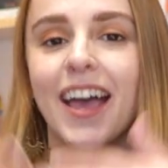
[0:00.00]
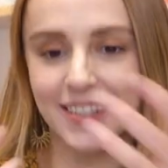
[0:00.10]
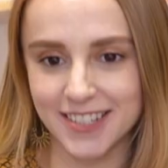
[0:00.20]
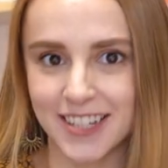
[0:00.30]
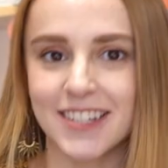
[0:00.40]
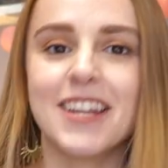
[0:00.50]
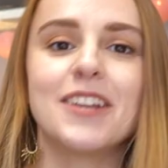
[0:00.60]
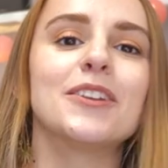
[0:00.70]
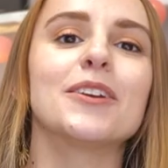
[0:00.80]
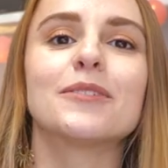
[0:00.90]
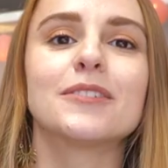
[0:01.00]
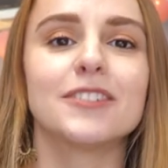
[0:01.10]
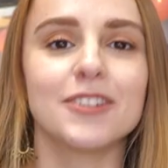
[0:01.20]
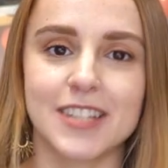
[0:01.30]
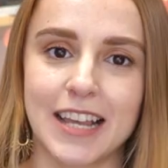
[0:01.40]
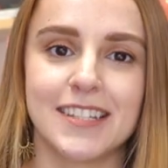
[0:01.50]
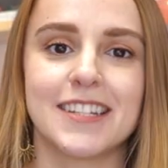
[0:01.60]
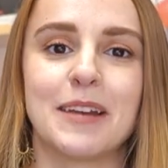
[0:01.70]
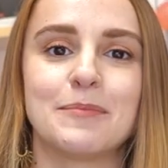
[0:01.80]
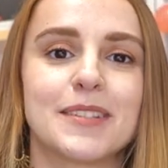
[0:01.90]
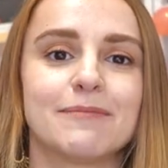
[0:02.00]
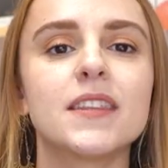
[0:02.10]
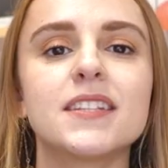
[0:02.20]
and continue your sexy times.